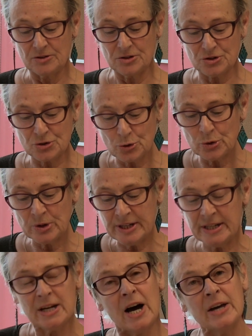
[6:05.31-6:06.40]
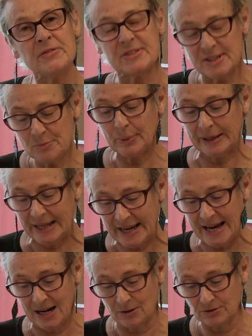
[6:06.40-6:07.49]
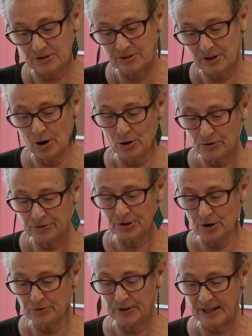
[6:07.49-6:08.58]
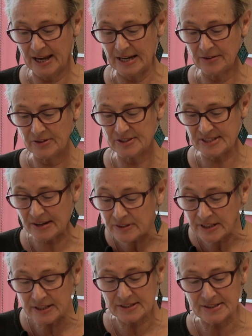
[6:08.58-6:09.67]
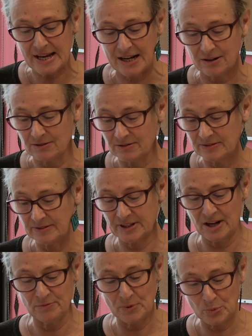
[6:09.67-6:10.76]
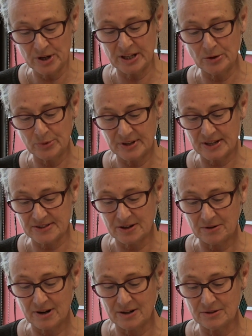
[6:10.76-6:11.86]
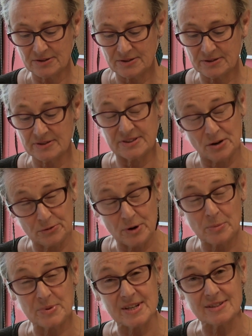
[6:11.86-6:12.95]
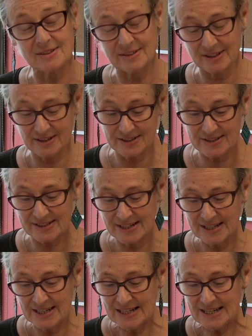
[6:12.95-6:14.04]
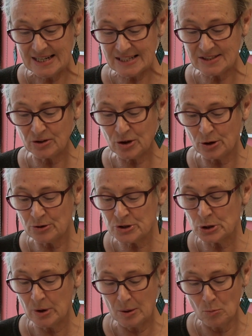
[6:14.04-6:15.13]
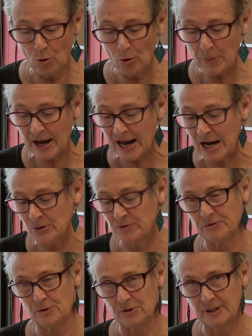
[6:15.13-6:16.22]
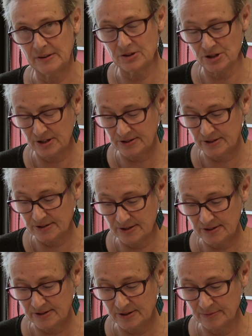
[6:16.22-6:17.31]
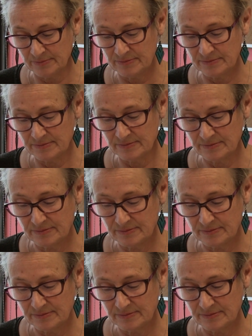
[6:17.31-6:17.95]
The story I've seen play out over and over again in the 7 years now that I've been working with SRLs, self-represented litigants, is that those who are more powerful in the justice system,